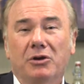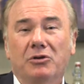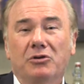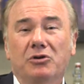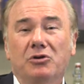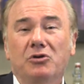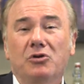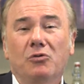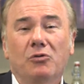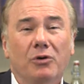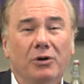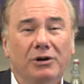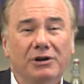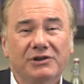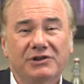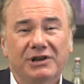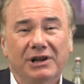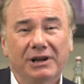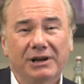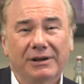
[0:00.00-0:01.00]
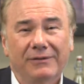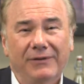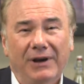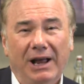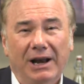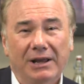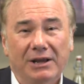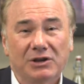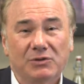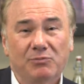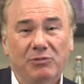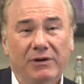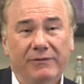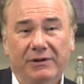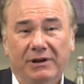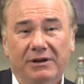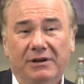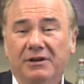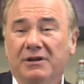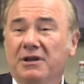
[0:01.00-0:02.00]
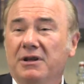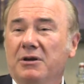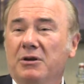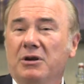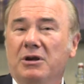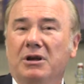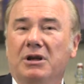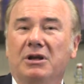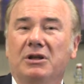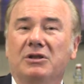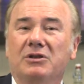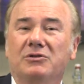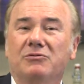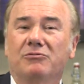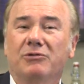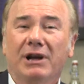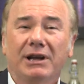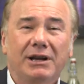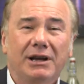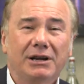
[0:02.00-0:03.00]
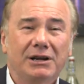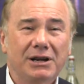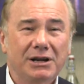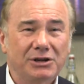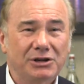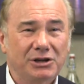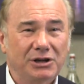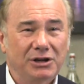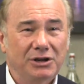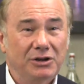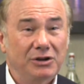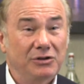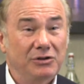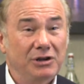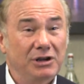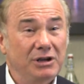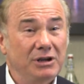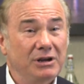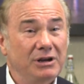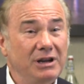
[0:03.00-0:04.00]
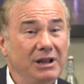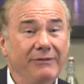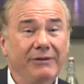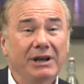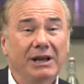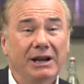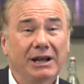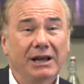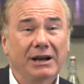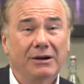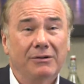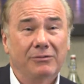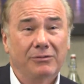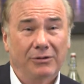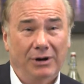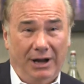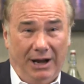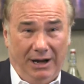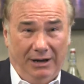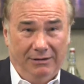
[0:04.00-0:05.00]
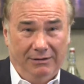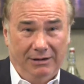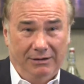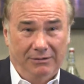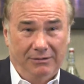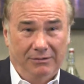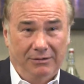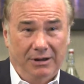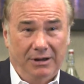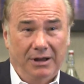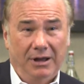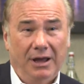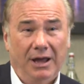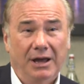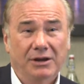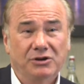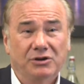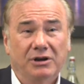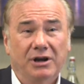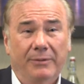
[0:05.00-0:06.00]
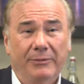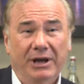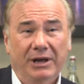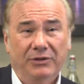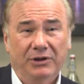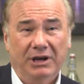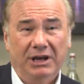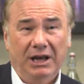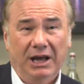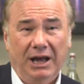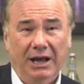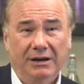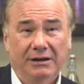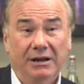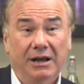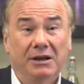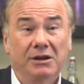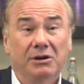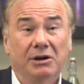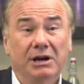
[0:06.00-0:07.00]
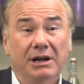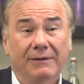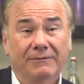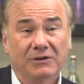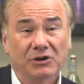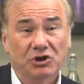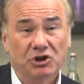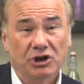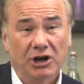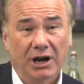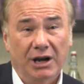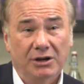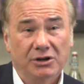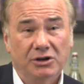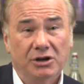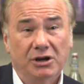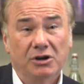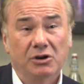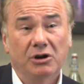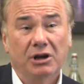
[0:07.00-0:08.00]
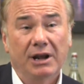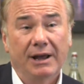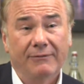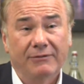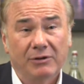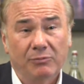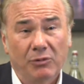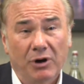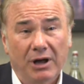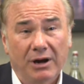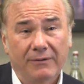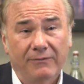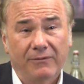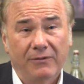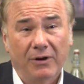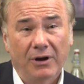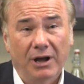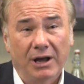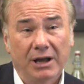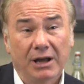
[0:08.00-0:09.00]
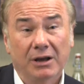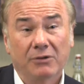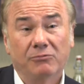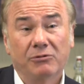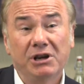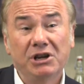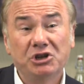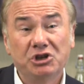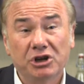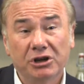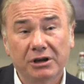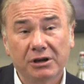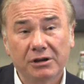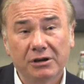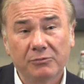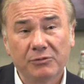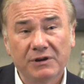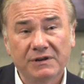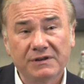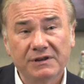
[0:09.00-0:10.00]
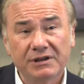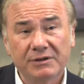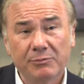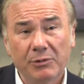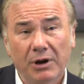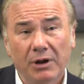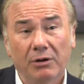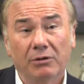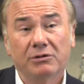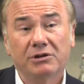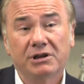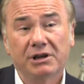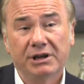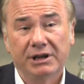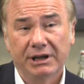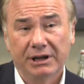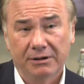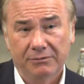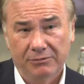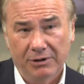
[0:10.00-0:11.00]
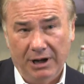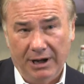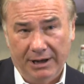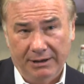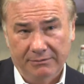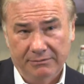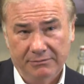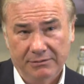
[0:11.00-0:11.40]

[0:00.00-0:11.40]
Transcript: The new word in Silicon Valley is pivot. It's recognition that you're never going to get it right as you come out the gate, and you're going to have to change, and you're going to have to modify and rejigger your business model till you get it right.